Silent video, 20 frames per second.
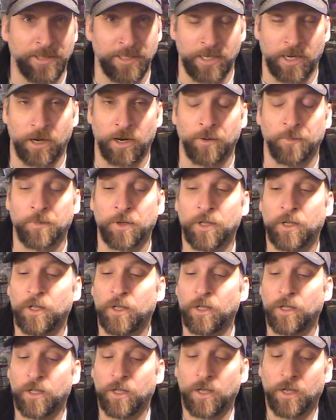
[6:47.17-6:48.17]
in the arm.
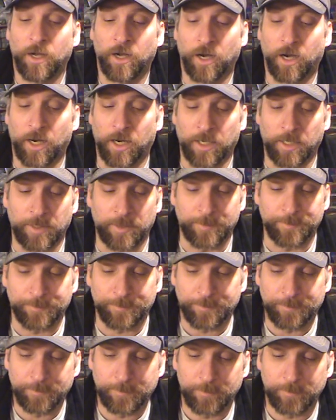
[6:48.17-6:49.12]
One